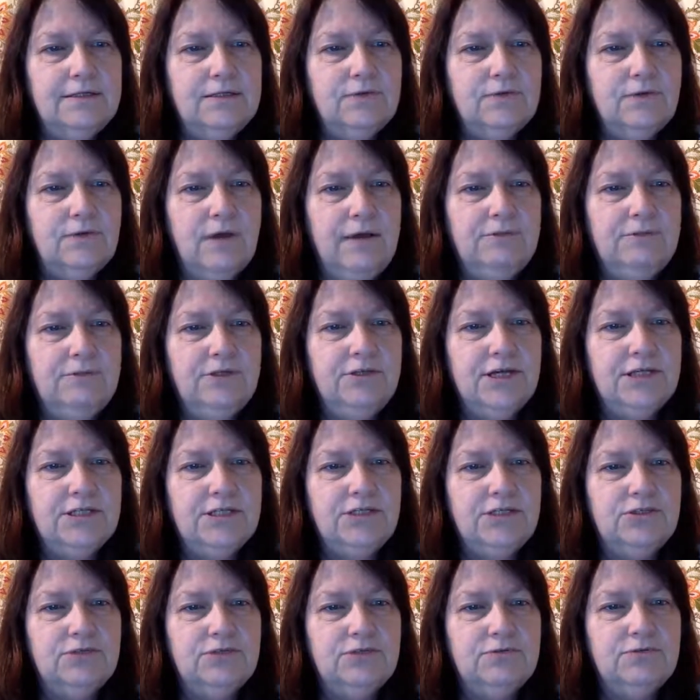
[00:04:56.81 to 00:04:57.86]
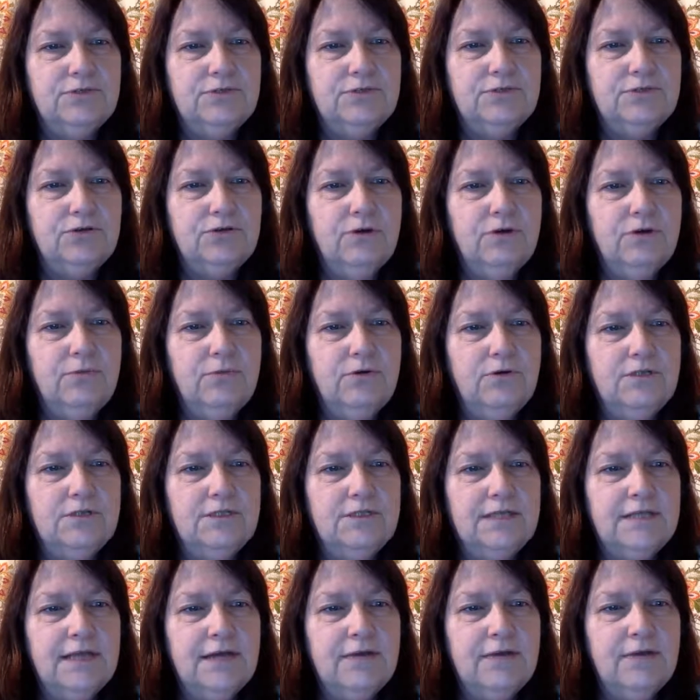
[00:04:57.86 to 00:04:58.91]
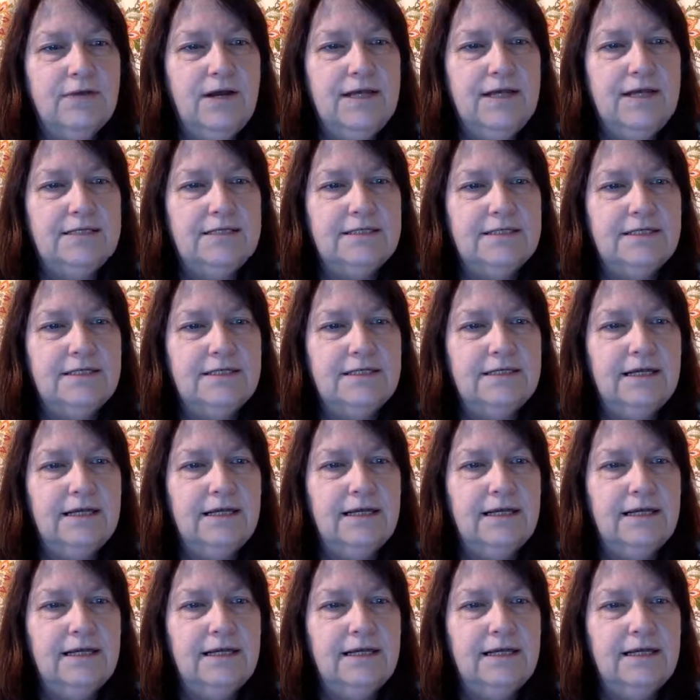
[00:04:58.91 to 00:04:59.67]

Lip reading: swipe gestures with storyboard segues,